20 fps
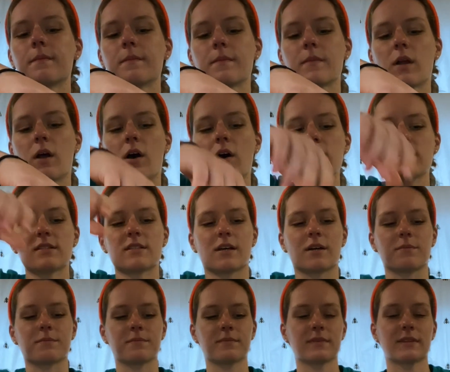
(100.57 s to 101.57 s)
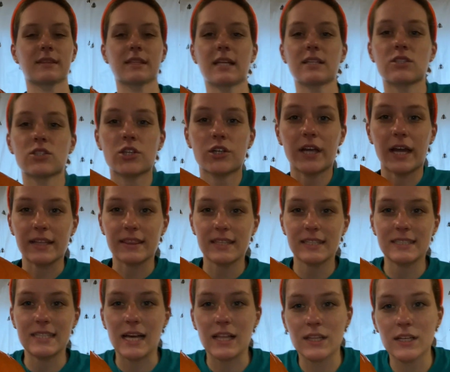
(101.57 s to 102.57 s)
Awesome! Let's look at the
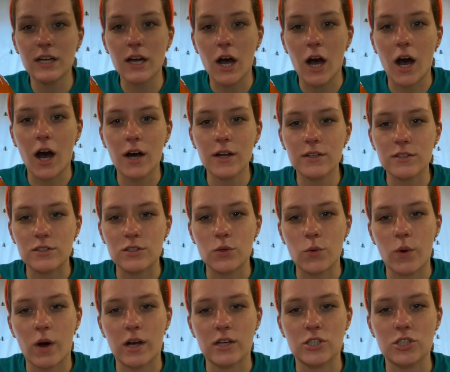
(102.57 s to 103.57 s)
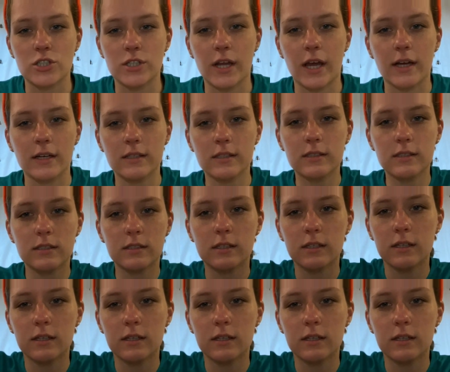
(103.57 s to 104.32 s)
delicata squash next.